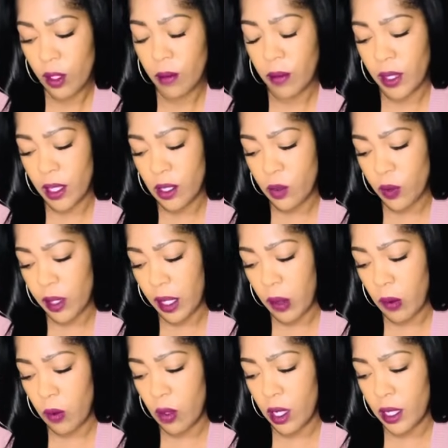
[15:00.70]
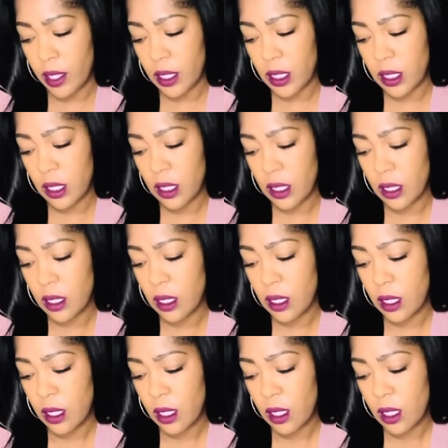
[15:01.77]
because what they want
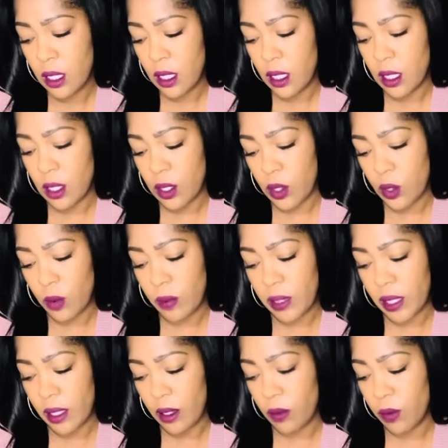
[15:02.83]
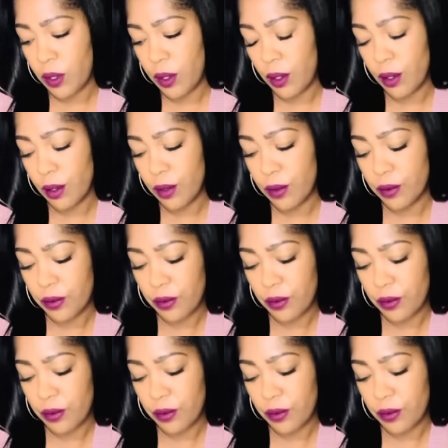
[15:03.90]
is a new beginning with you.